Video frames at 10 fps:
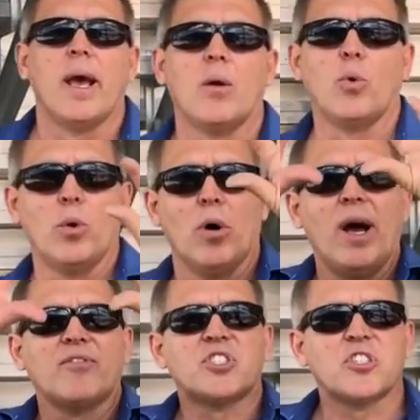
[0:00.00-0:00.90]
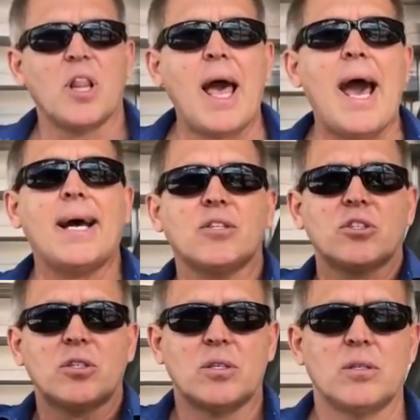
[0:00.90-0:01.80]
and we will have
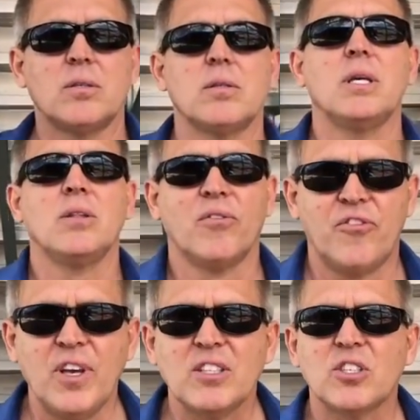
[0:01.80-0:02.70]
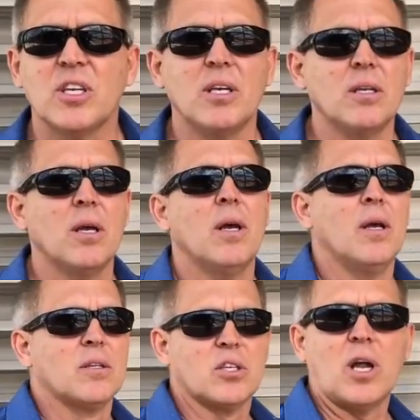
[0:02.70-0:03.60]
slats in the fencing
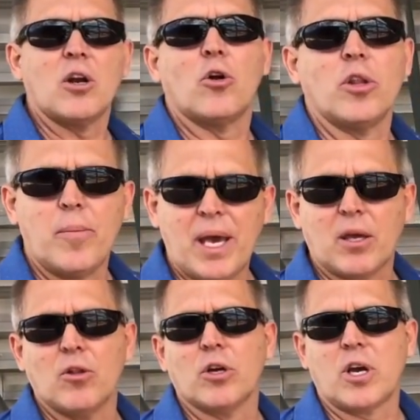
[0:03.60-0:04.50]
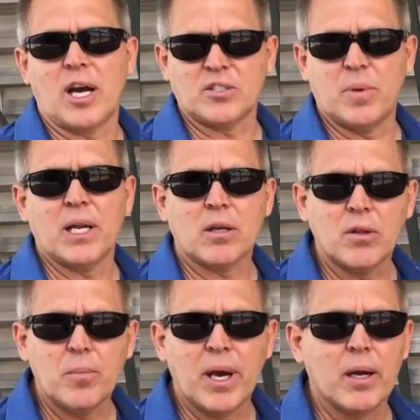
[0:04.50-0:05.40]
to not only make it look
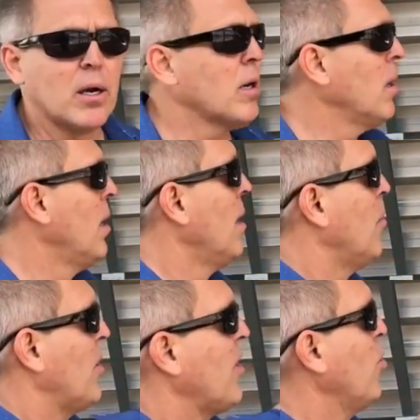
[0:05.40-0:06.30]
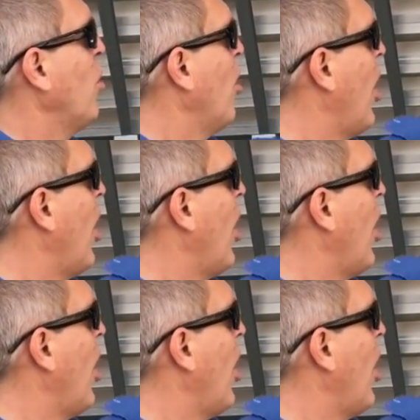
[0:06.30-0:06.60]
cosmetically better, but then we'll